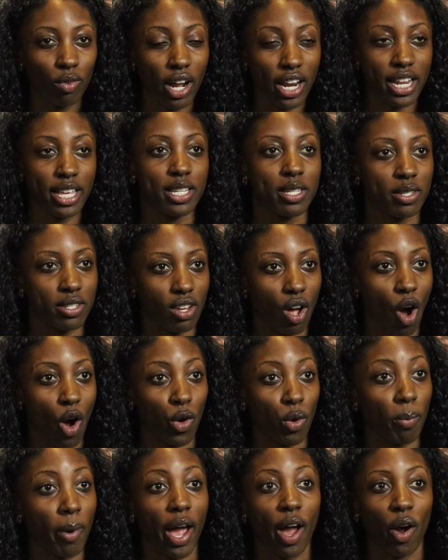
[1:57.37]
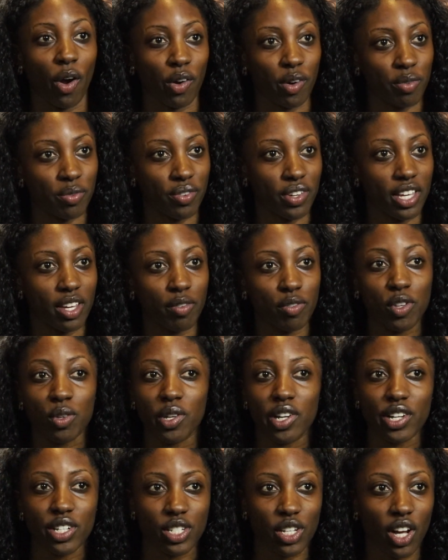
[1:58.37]
read his autobiography a few
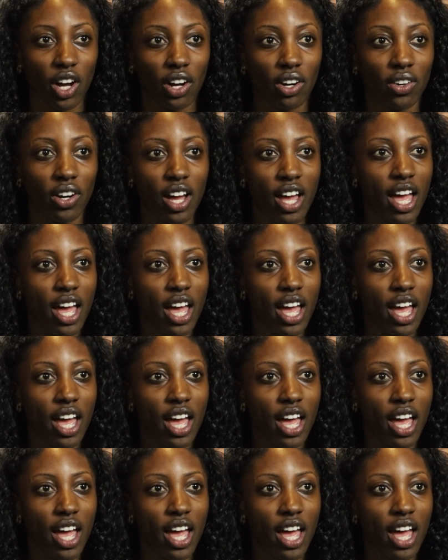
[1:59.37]
years ago